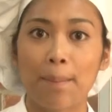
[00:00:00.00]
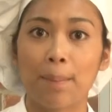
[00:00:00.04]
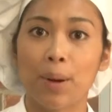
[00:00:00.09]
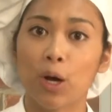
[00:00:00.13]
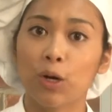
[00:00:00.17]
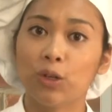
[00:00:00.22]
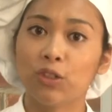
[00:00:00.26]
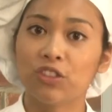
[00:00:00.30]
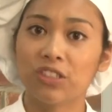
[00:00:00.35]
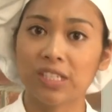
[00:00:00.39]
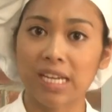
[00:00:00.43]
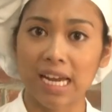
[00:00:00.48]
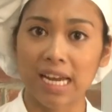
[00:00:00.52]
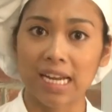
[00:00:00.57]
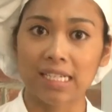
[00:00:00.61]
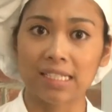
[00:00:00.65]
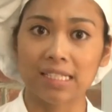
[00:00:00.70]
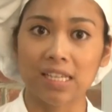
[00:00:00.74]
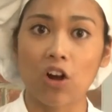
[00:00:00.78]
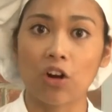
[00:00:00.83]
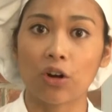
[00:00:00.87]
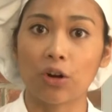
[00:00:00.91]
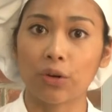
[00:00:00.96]
Poached
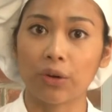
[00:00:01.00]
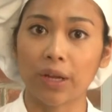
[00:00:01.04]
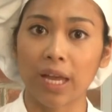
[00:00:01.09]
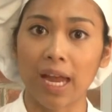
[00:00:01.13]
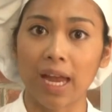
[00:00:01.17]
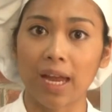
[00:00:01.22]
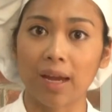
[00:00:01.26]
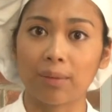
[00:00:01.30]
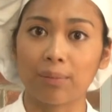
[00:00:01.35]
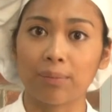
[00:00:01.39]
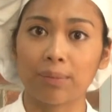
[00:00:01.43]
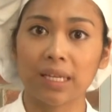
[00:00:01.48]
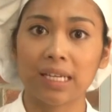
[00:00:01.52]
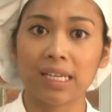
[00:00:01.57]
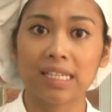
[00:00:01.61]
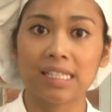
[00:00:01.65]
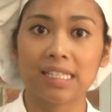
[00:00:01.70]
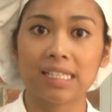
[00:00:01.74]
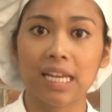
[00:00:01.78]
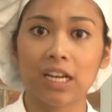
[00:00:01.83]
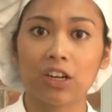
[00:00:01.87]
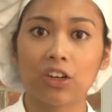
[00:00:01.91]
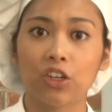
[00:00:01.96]
eggs are okay
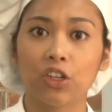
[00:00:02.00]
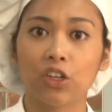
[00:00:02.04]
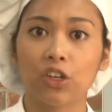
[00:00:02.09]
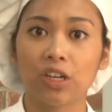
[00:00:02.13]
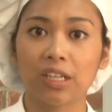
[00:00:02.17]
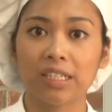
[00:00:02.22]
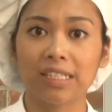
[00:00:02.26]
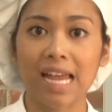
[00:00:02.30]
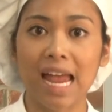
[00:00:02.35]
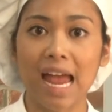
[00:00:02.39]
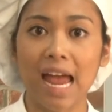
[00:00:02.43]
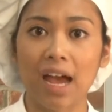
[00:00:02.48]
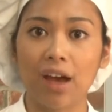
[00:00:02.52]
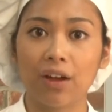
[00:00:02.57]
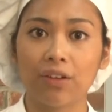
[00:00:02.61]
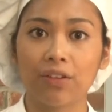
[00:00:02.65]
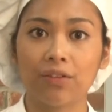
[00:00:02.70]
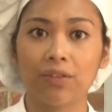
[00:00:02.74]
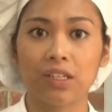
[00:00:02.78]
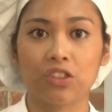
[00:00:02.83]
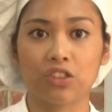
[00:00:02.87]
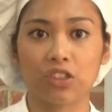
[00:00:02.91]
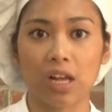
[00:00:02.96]
because they are cooked out
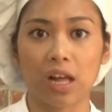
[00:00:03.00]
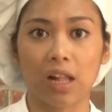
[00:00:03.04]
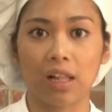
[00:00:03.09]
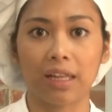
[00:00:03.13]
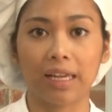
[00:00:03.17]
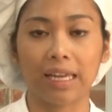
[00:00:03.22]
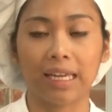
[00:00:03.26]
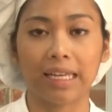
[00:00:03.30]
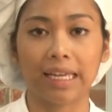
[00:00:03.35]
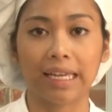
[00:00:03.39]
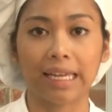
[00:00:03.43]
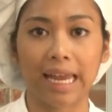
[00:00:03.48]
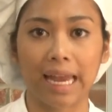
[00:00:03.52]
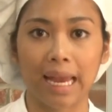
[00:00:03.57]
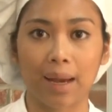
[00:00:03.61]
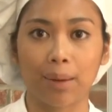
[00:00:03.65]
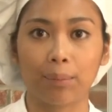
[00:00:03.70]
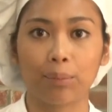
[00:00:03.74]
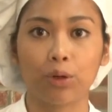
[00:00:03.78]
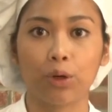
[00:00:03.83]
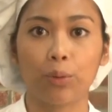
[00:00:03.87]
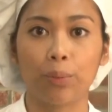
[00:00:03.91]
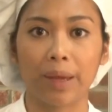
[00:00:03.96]
of the shell in a
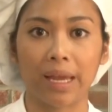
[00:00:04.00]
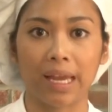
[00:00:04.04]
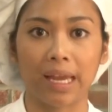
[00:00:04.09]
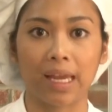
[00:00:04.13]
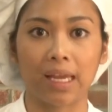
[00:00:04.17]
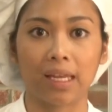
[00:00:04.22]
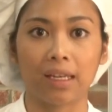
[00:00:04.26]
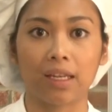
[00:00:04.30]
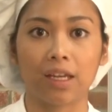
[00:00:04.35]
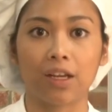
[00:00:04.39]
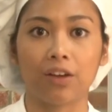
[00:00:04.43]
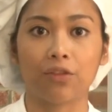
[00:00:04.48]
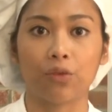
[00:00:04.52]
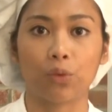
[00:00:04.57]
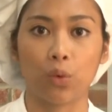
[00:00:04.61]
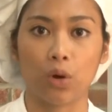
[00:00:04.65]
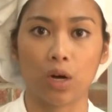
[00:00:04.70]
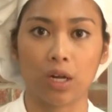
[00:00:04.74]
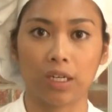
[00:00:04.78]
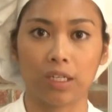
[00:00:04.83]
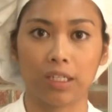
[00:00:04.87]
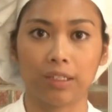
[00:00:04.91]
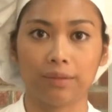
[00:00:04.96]
Cambro pan of
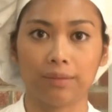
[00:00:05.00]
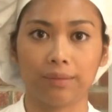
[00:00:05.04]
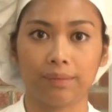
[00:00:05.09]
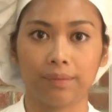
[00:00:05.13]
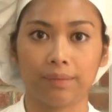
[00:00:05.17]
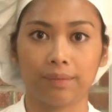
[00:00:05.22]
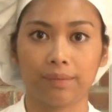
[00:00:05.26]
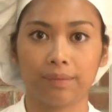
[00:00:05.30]
water.